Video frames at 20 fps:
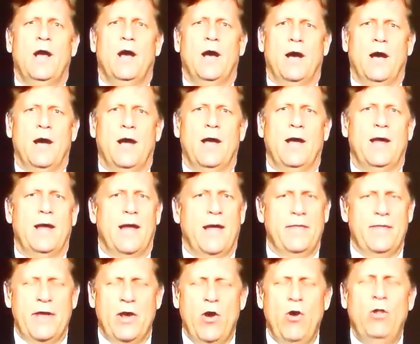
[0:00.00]

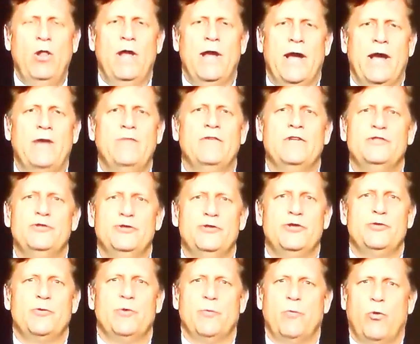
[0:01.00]
And they all have, as you
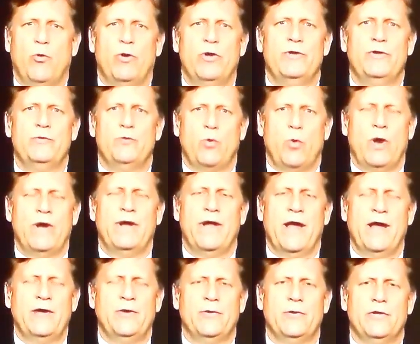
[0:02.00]
just reported quite
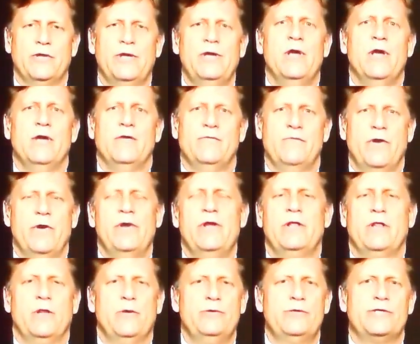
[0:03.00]
accurately, very
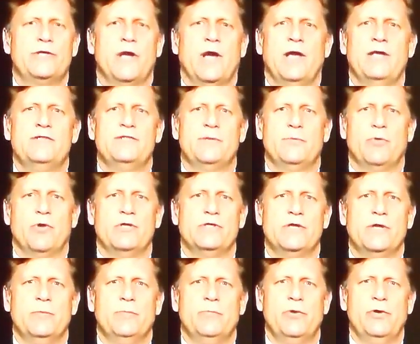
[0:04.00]
close ties to
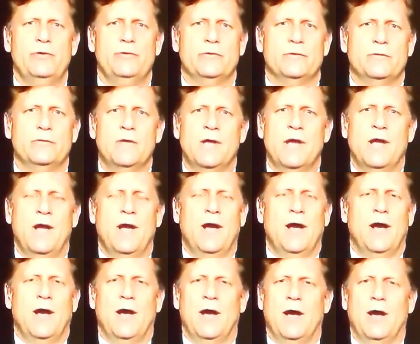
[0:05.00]
President Putin.
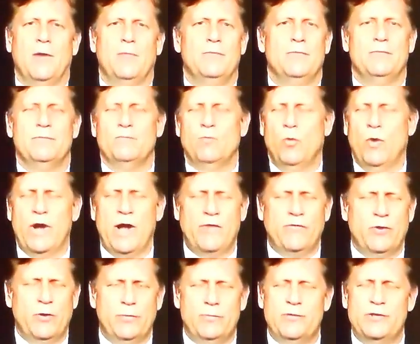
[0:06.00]

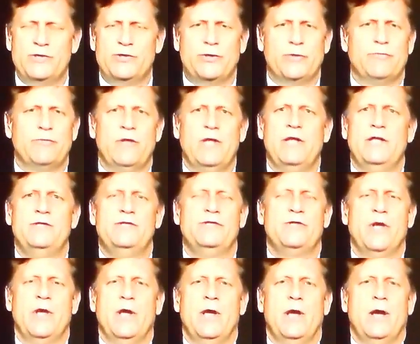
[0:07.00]
Whatever Mr.
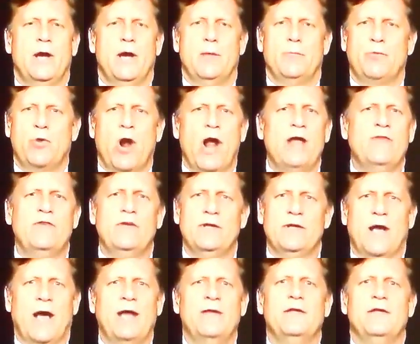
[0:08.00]
Flynn's
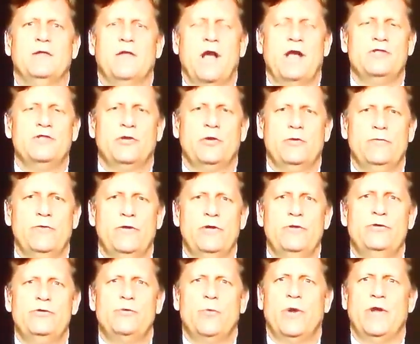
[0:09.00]
private ideological
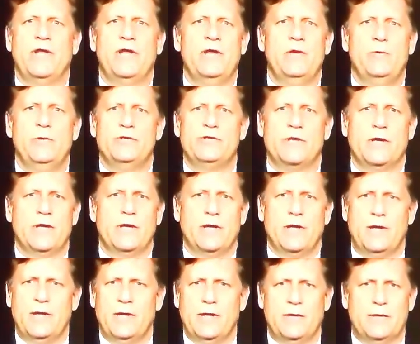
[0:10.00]
views when he was
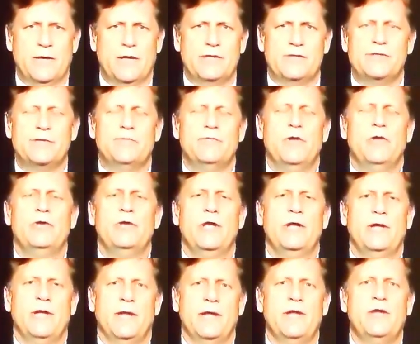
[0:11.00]
a
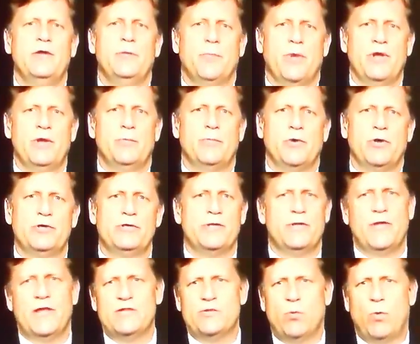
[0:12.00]
civilian, an independent
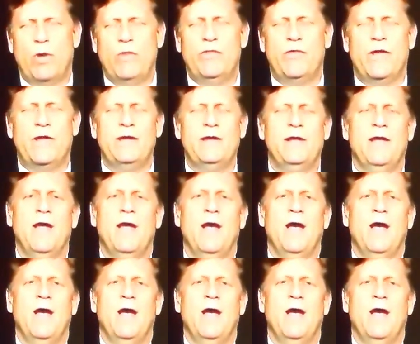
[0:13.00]
person, that's one thing.